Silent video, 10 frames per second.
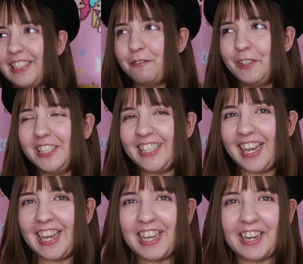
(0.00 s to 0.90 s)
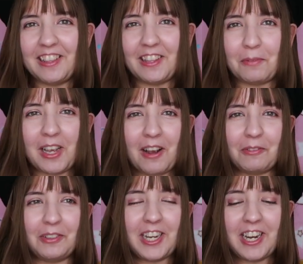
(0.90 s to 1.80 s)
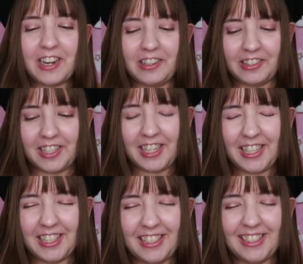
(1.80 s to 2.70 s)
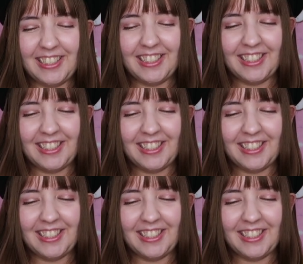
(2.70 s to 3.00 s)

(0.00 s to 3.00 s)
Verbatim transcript: The first item that we have over here is...